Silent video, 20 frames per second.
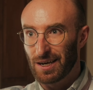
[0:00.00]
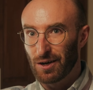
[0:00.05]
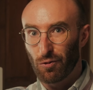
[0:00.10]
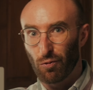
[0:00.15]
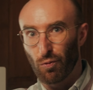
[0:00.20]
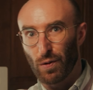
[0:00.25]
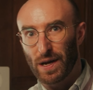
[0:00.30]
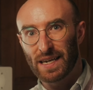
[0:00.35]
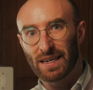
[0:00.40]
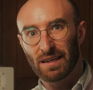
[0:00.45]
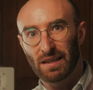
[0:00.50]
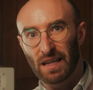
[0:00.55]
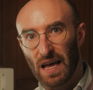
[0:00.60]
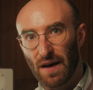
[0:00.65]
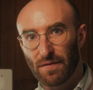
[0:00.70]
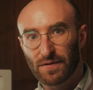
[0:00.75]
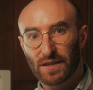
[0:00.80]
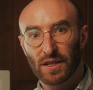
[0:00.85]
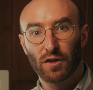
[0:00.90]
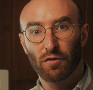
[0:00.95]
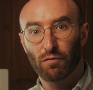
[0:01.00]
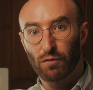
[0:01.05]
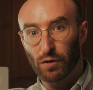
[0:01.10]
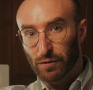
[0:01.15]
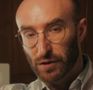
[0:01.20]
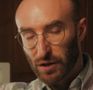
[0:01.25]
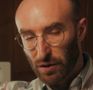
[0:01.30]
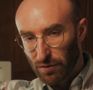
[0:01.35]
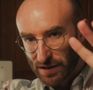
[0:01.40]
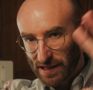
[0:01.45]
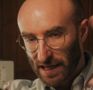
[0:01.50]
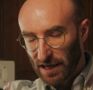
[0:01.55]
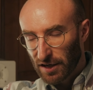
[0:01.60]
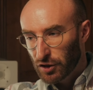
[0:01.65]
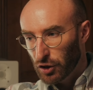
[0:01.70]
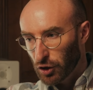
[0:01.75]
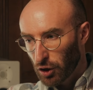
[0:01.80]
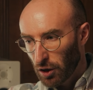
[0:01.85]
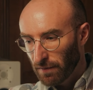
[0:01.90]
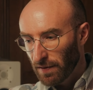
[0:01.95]
Whedon left and the Russos kind of
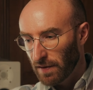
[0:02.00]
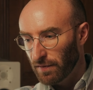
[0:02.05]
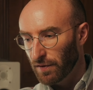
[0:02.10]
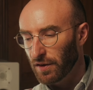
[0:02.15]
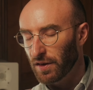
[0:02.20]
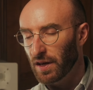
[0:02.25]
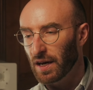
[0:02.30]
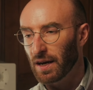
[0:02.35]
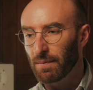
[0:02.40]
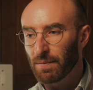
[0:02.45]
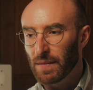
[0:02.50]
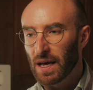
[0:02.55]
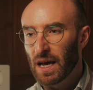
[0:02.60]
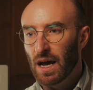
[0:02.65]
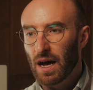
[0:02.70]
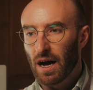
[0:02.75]
took over everything.